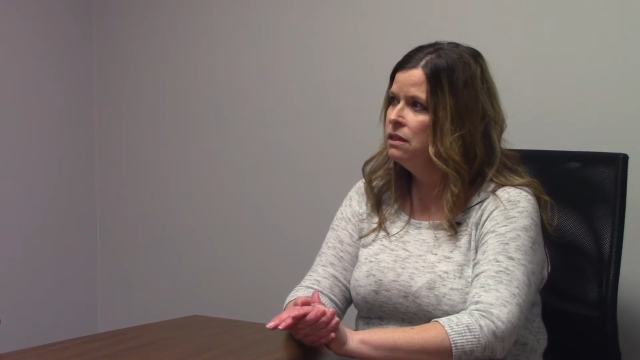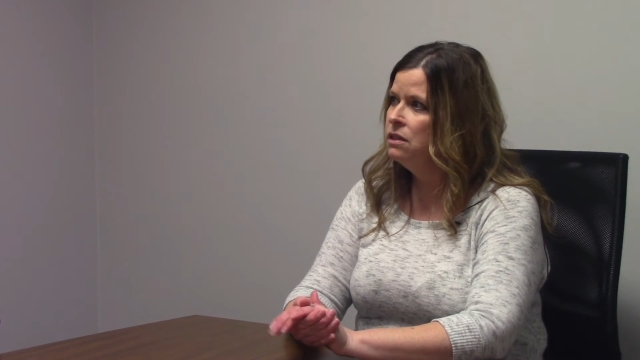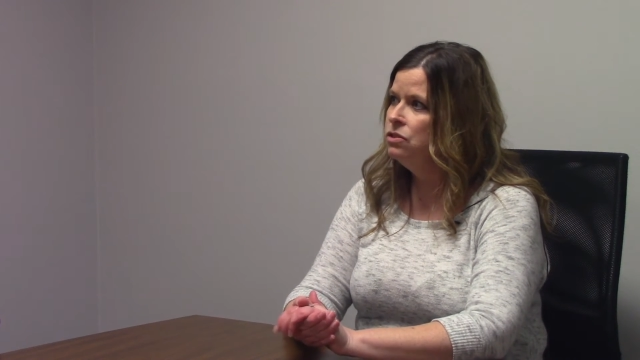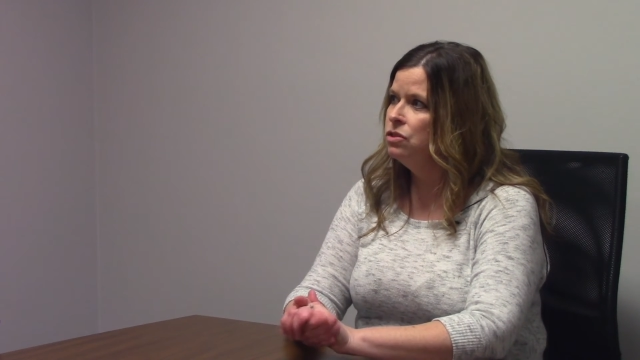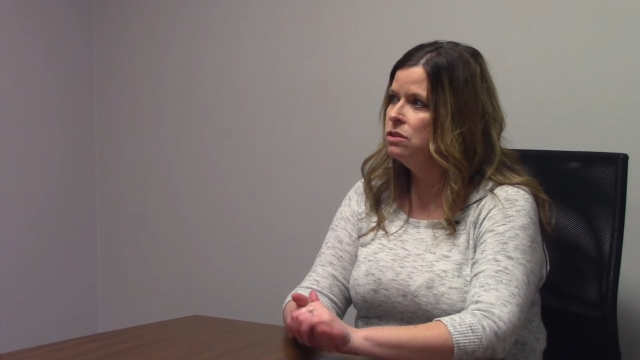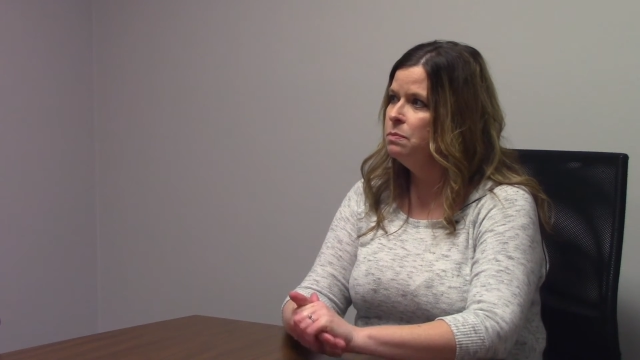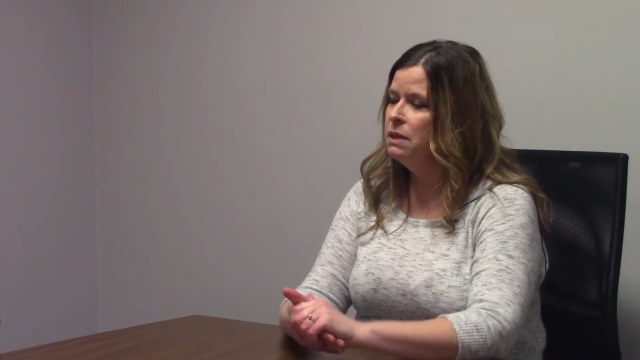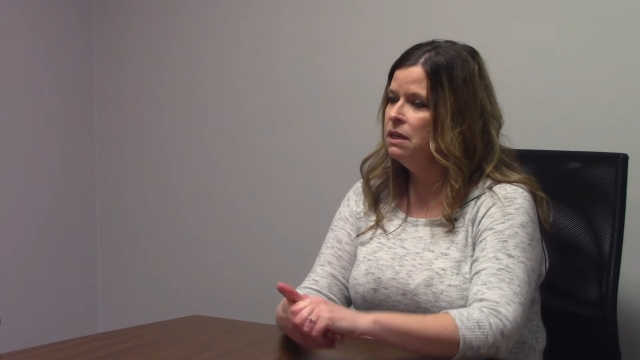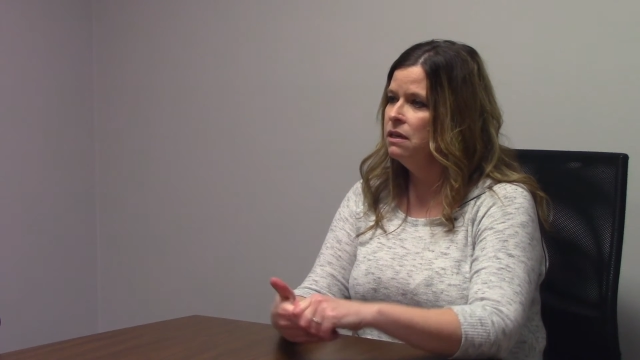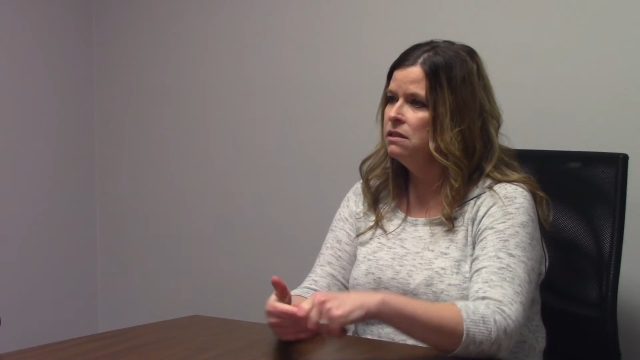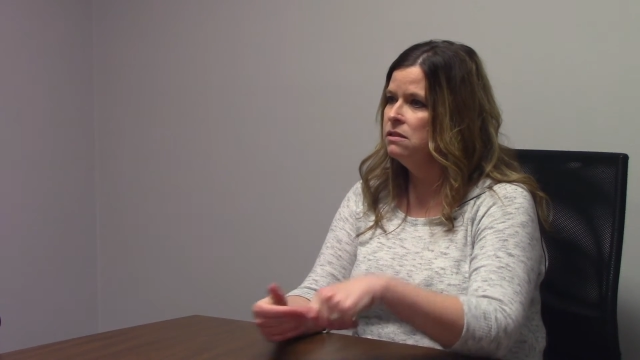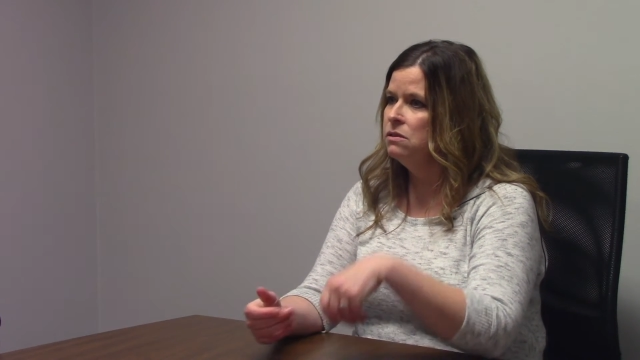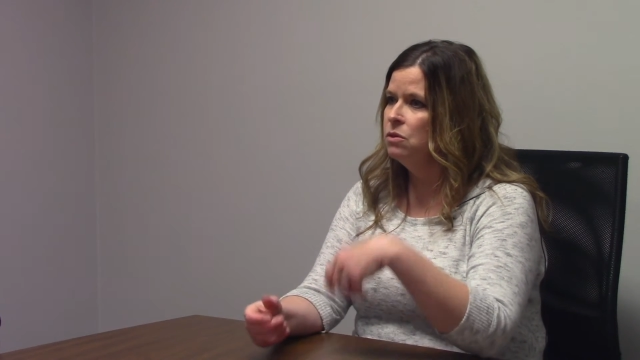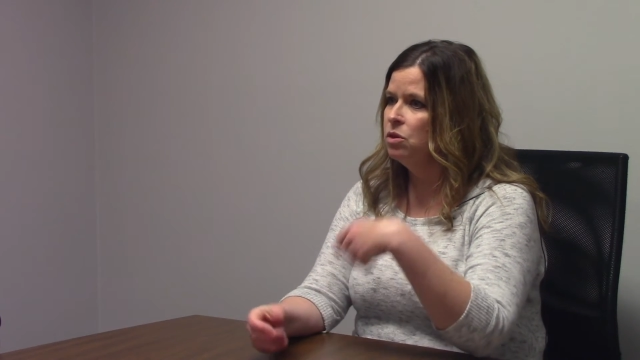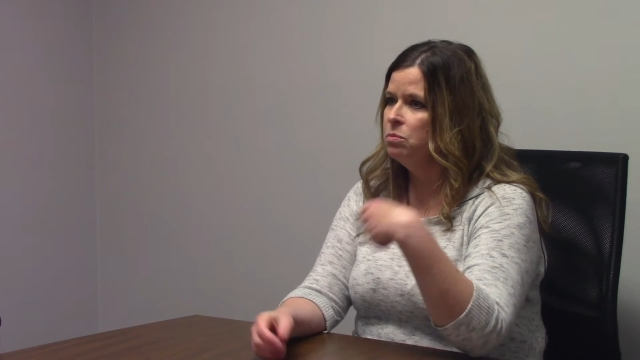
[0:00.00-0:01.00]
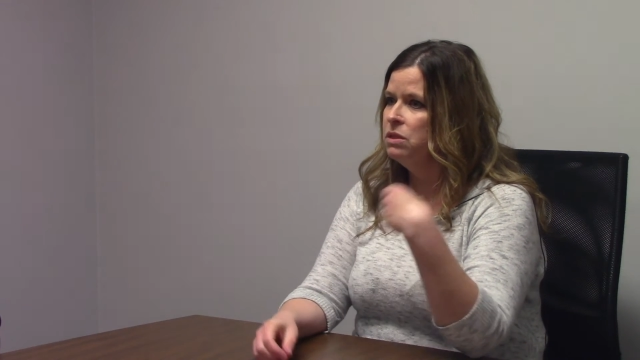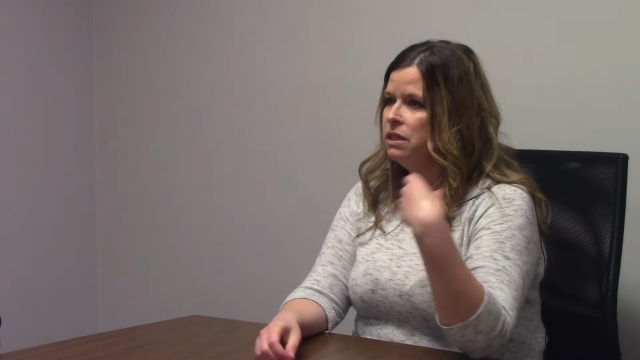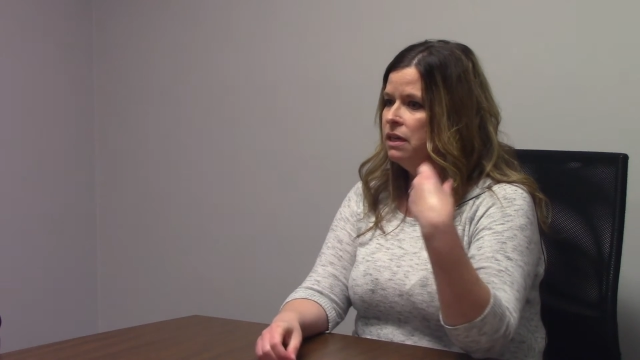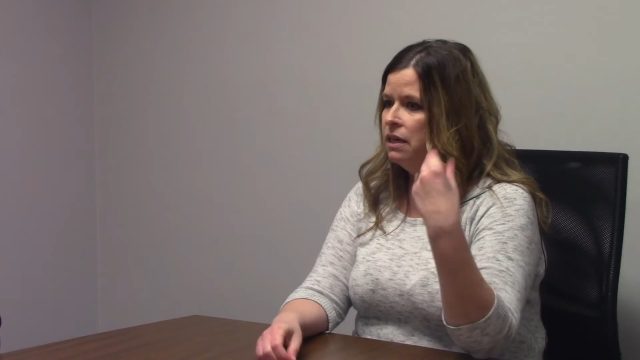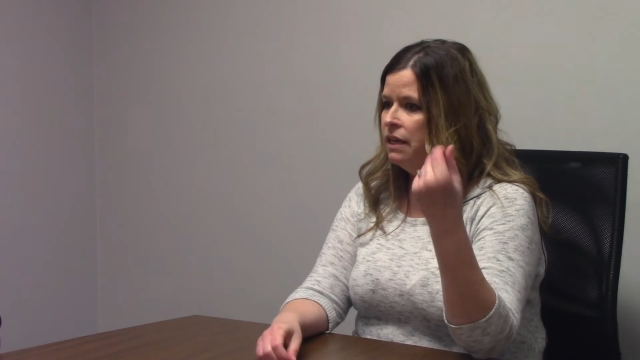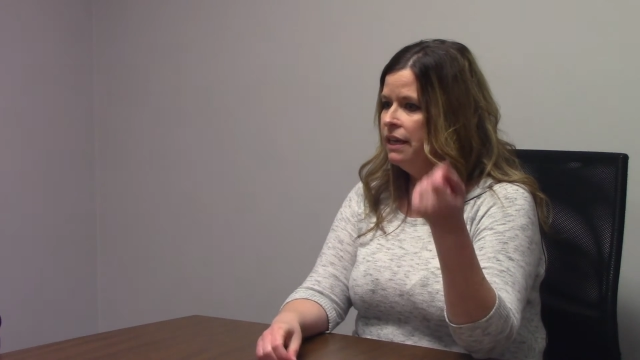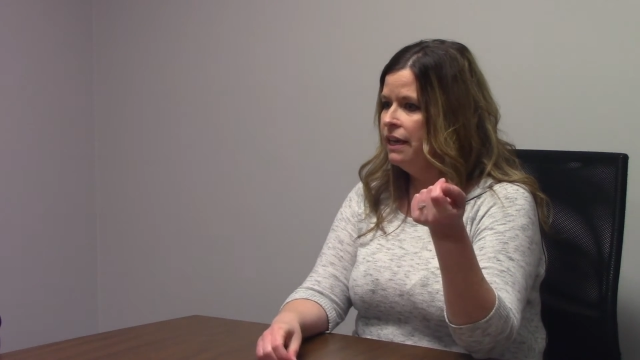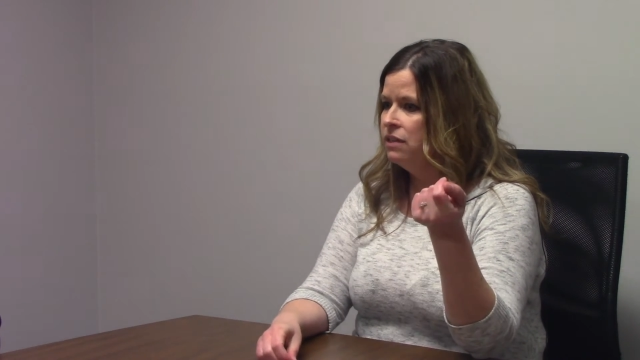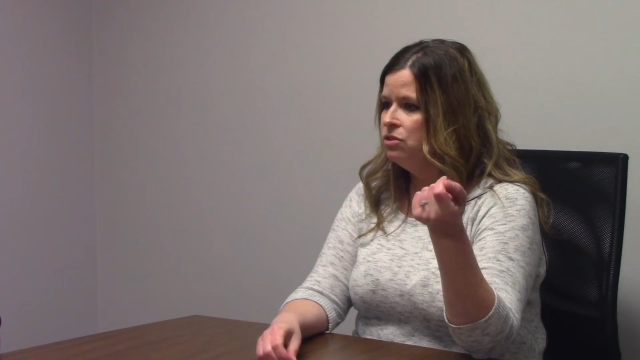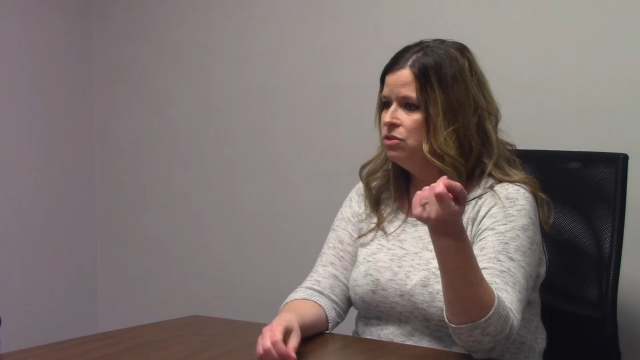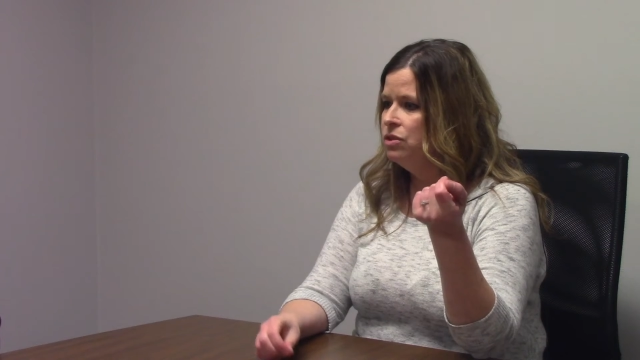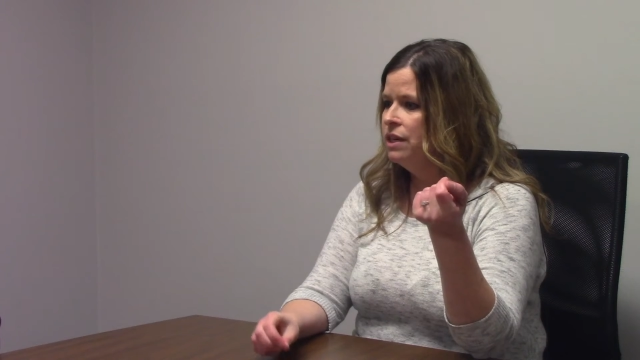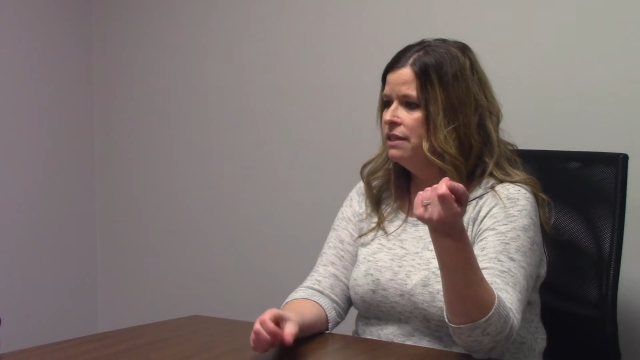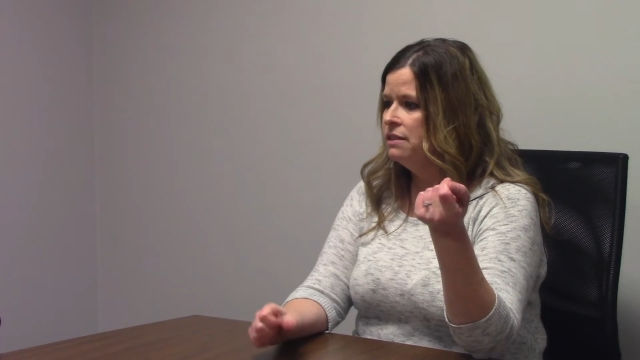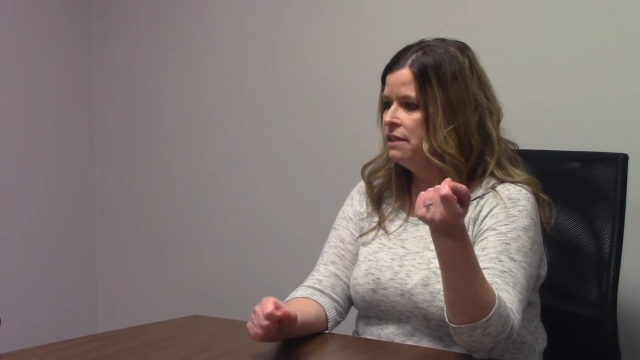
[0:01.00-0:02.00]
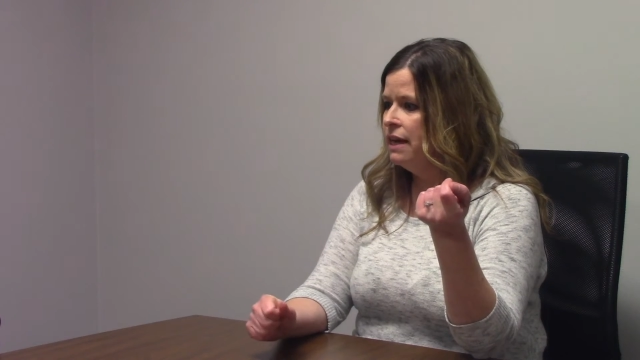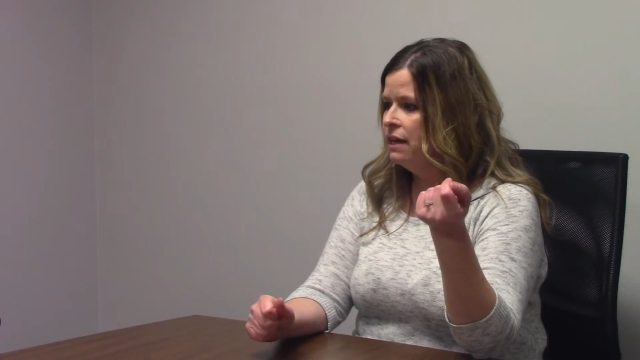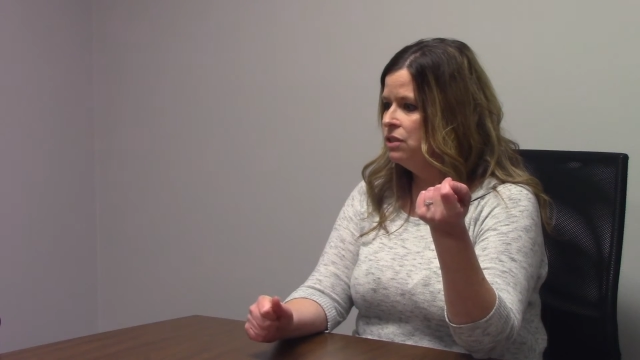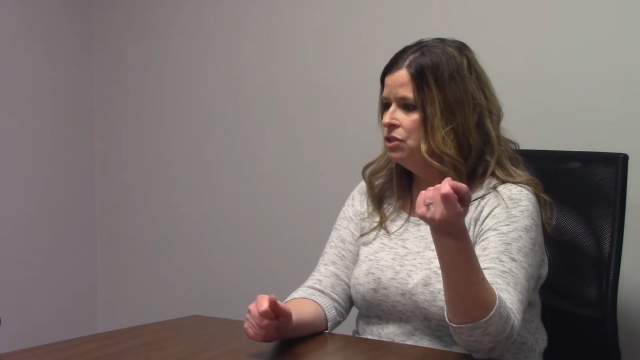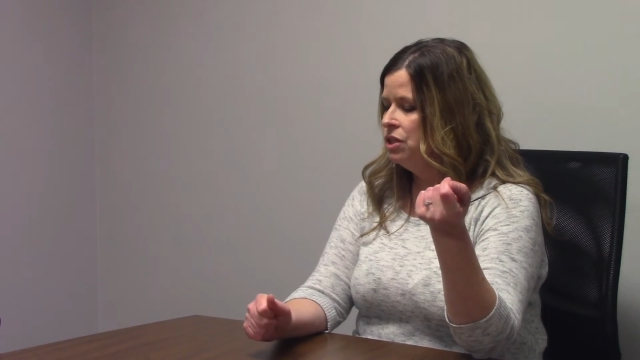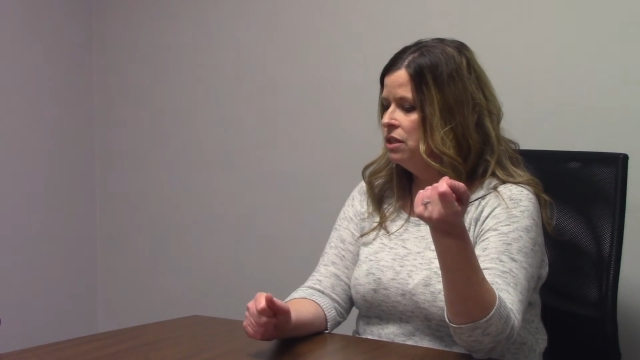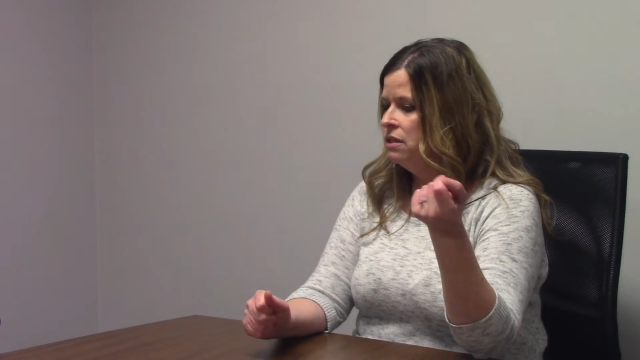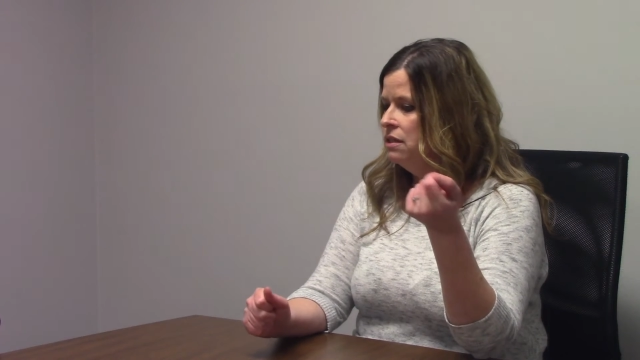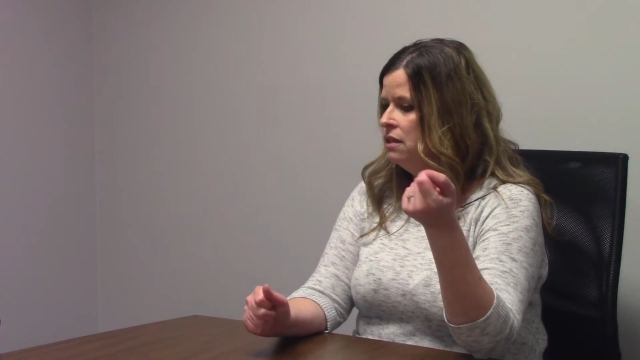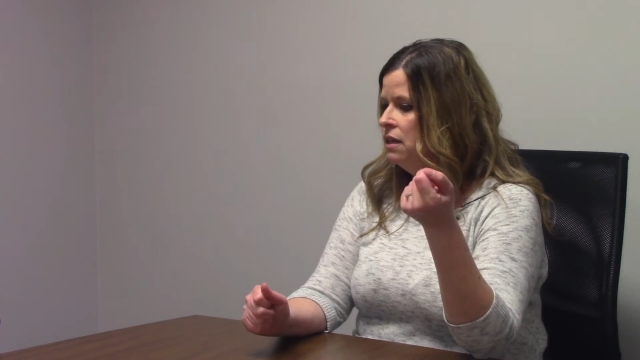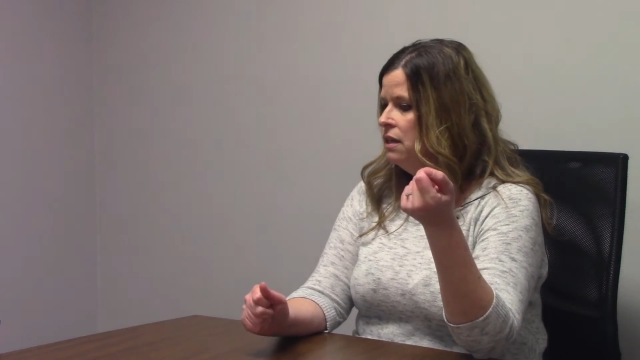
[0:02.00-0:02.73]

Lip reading: just because normally on a cash transaction,